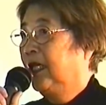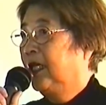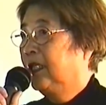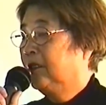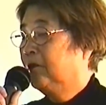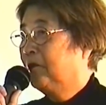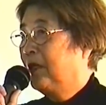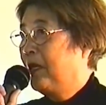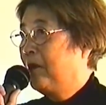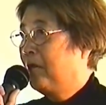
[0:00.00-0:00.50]

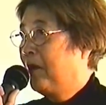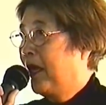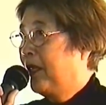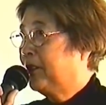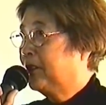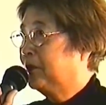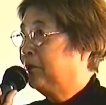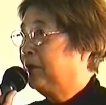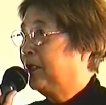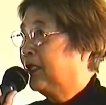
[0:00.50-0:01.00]
And my
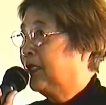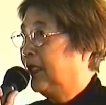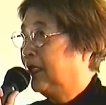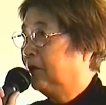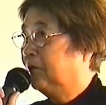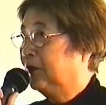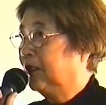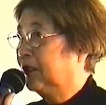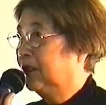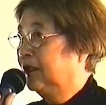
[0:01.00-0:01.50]
mother
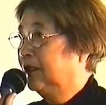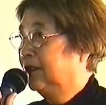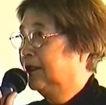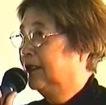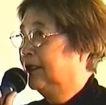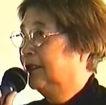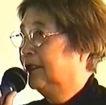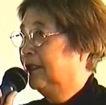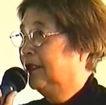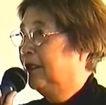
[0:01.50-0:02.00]
became a
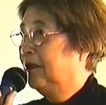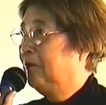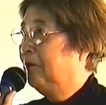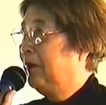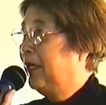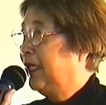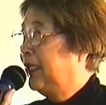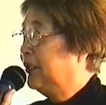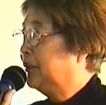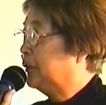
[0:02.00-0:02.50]

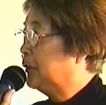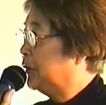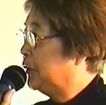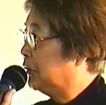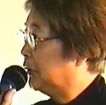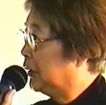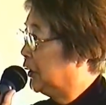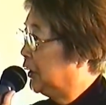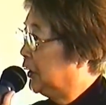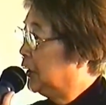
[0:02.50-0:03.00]
maid
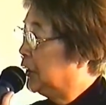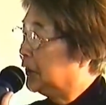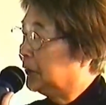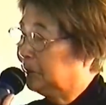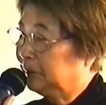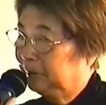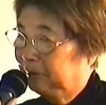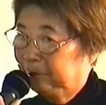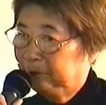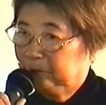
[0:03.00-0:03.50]
to
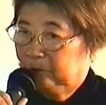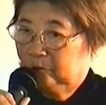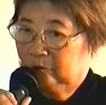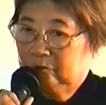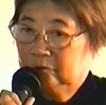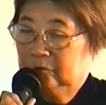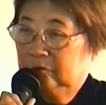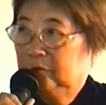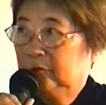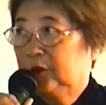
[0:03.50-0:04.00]
her.
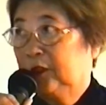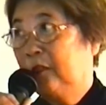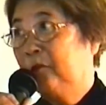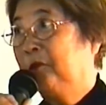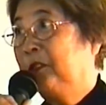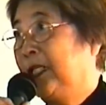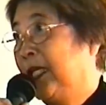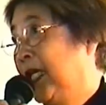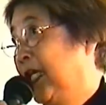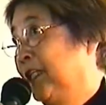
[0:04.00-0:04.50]

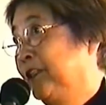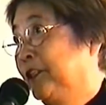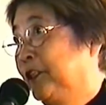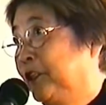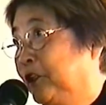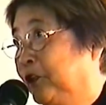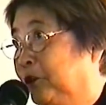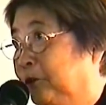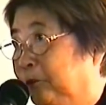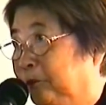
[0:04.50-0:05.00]
Somebody
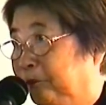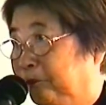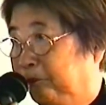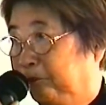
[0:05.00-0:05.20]
has to.